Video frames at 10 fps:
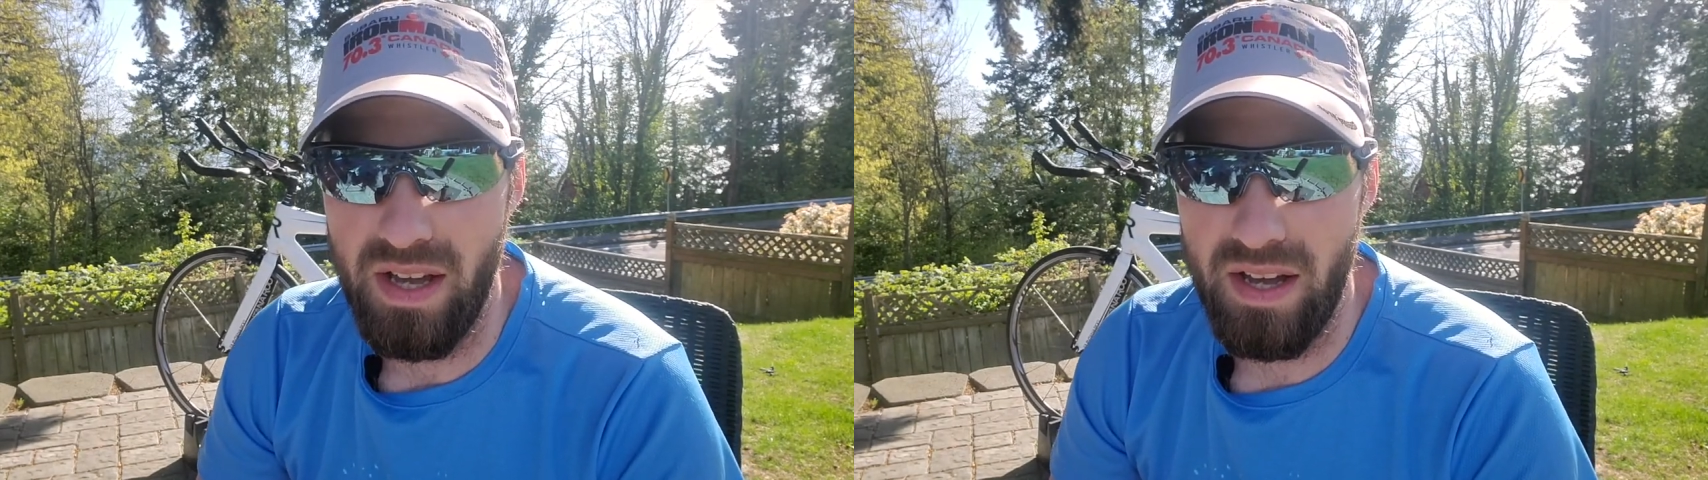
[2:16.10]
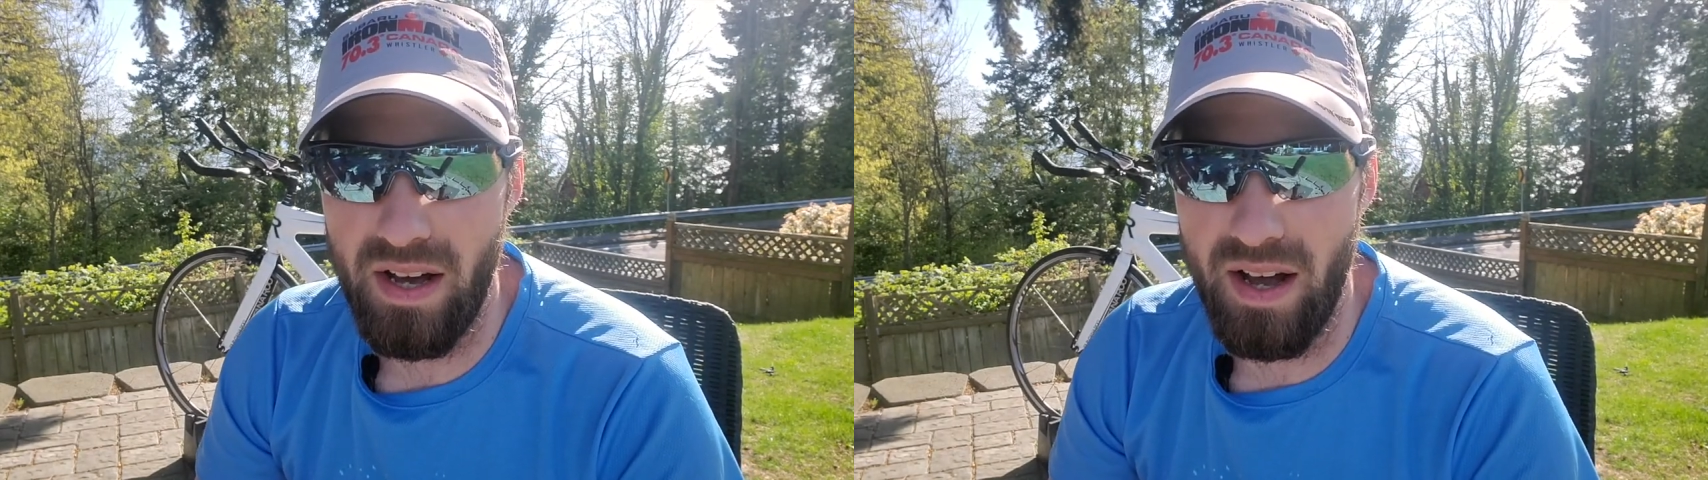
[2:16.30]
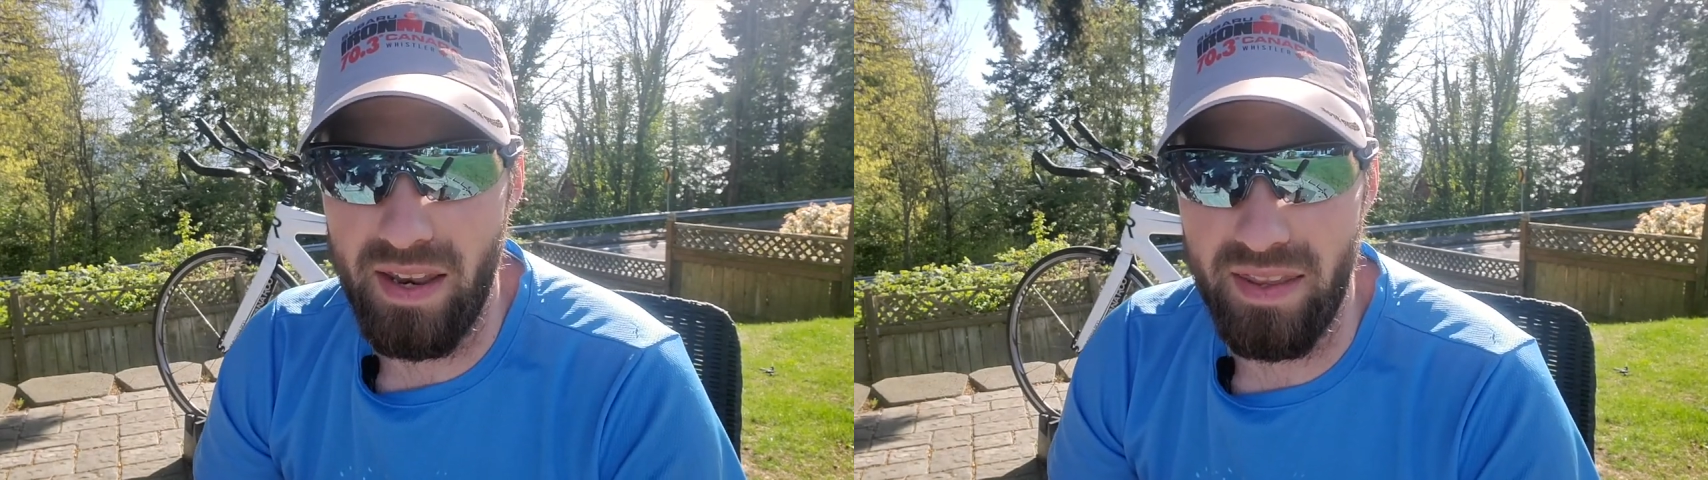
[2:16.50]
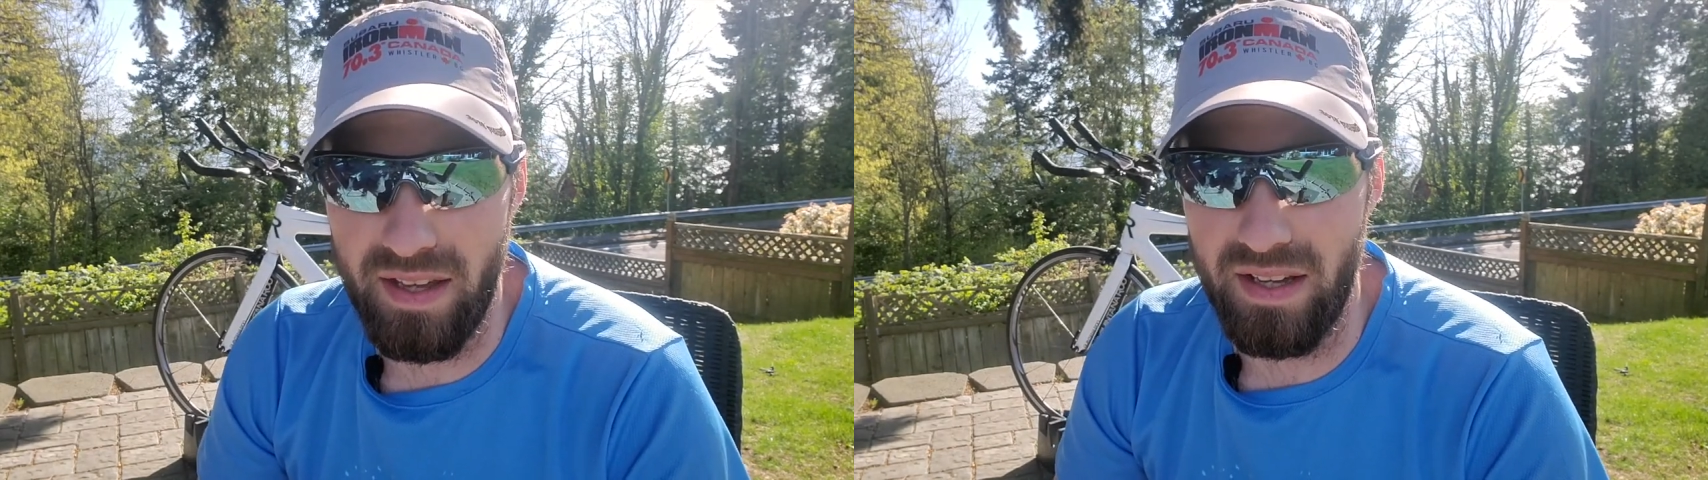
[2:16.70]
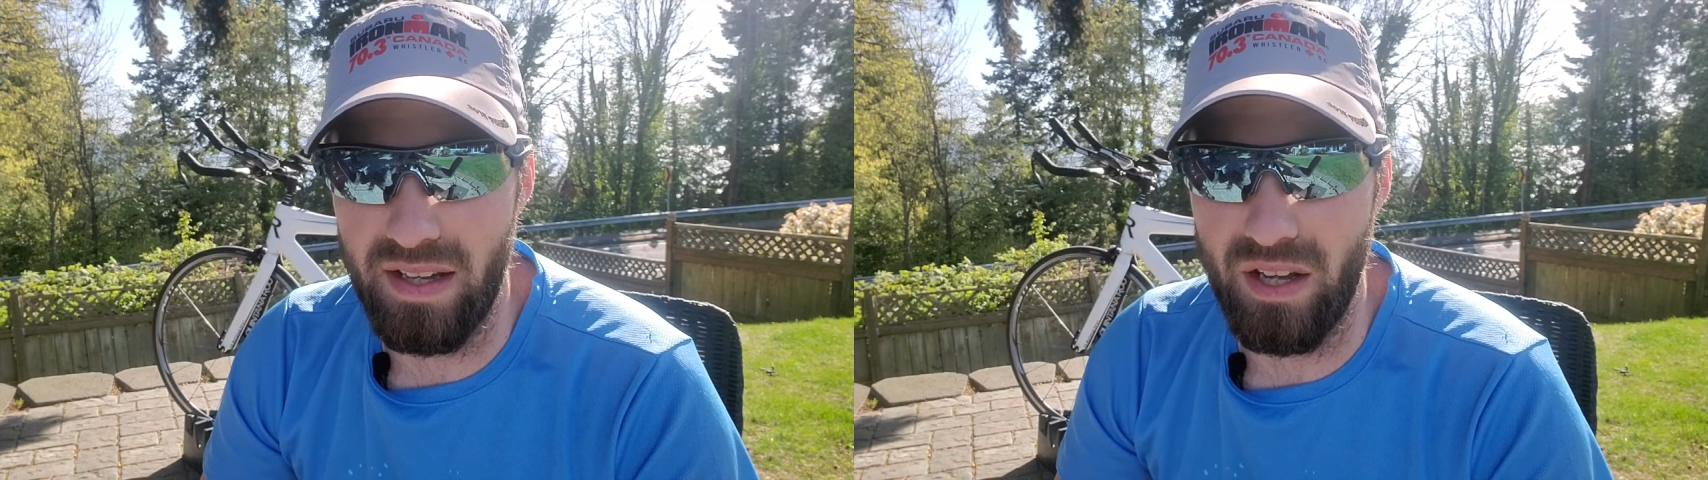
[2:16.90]
on
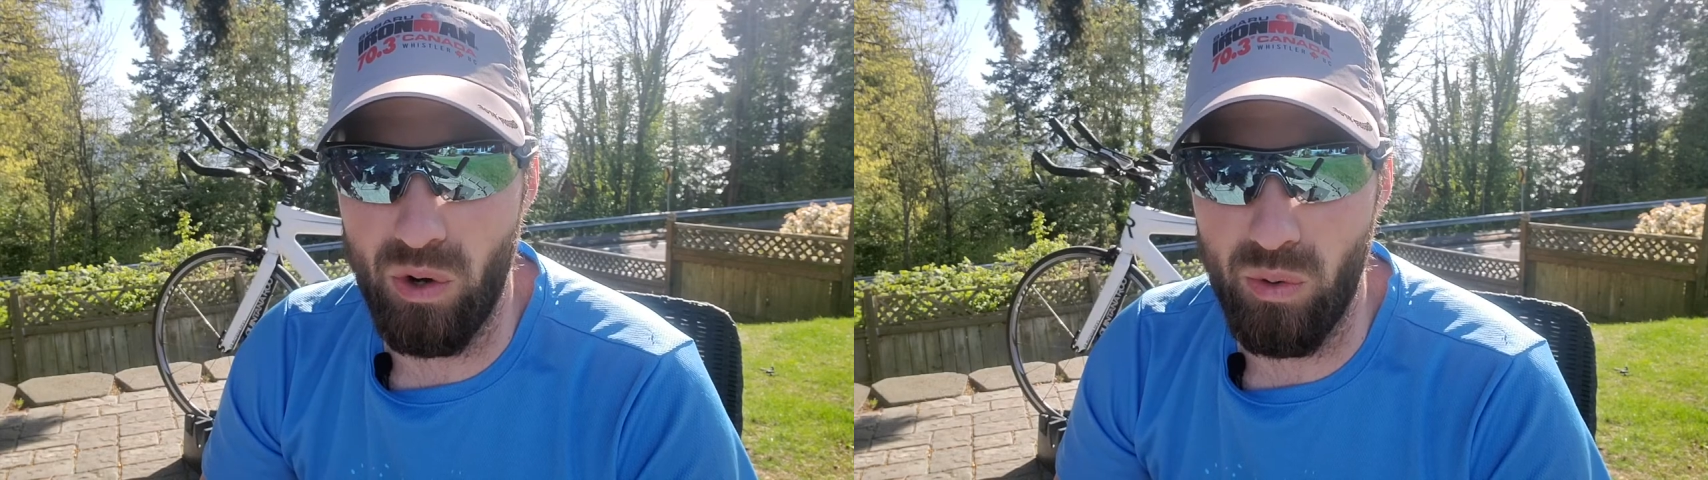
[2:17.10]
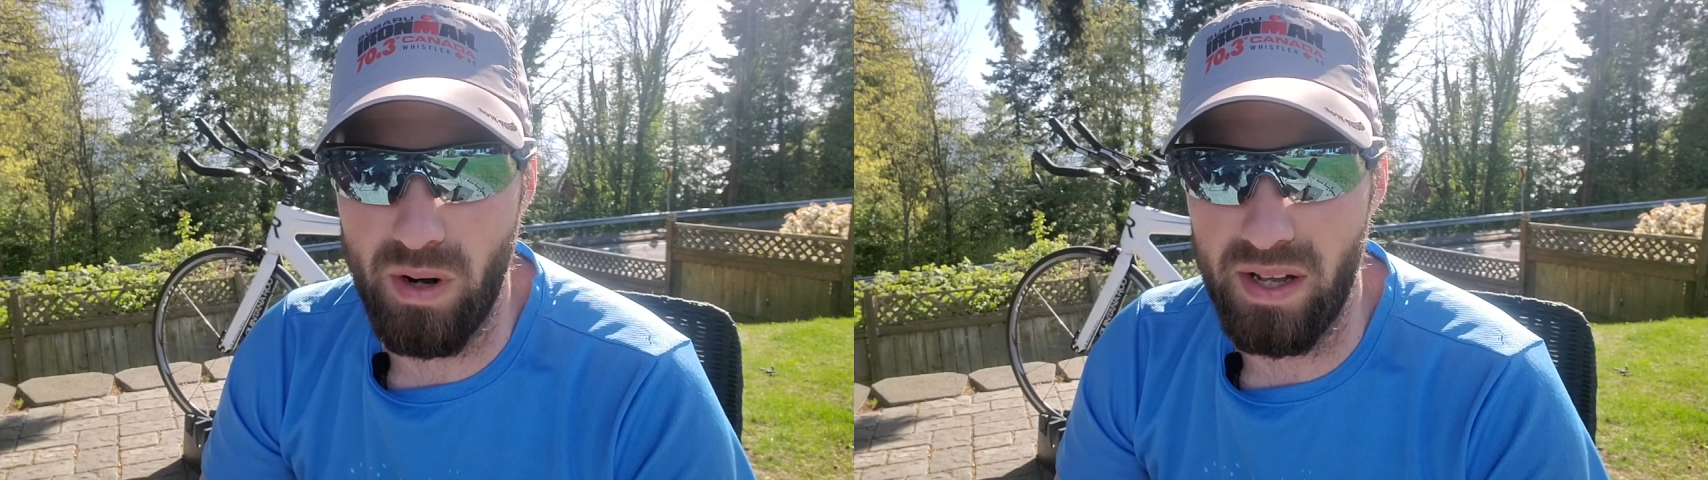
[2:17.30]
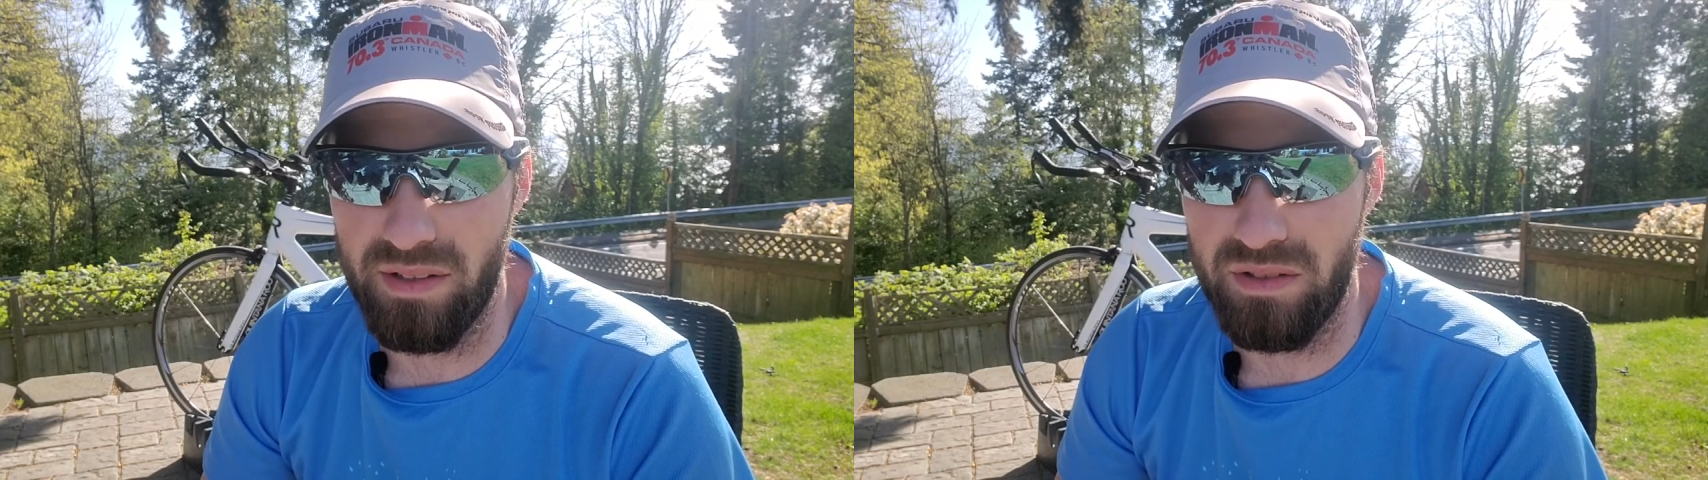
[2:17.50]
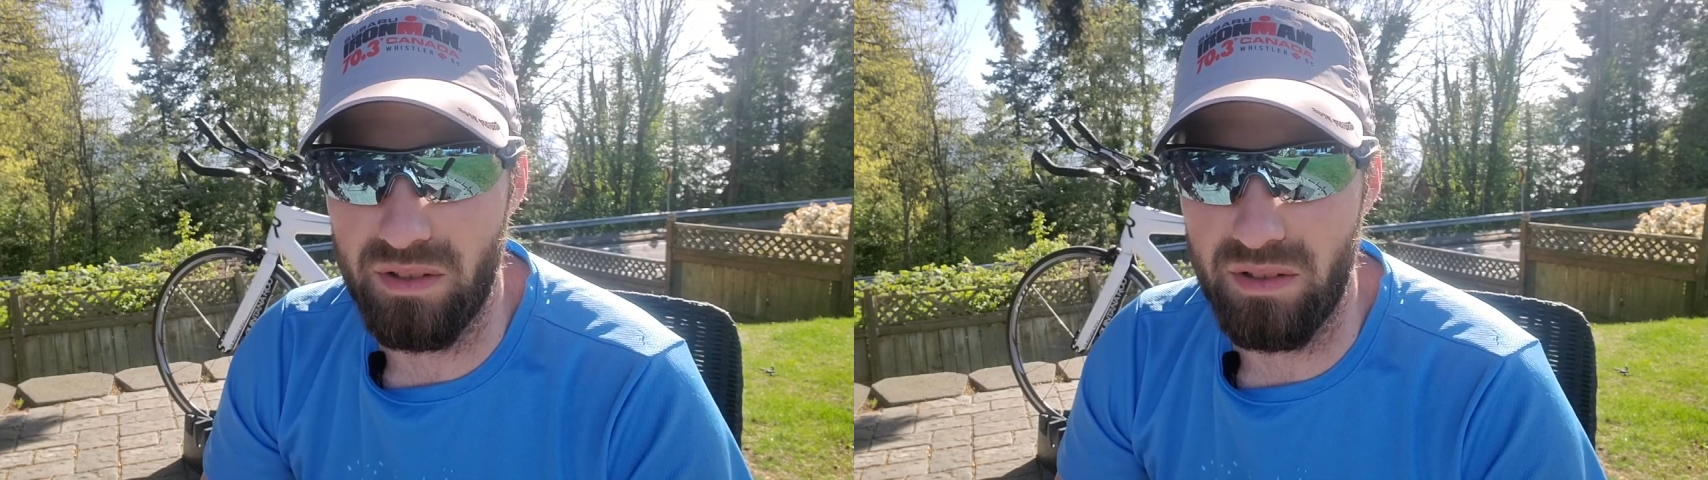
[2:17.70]
the hill runs.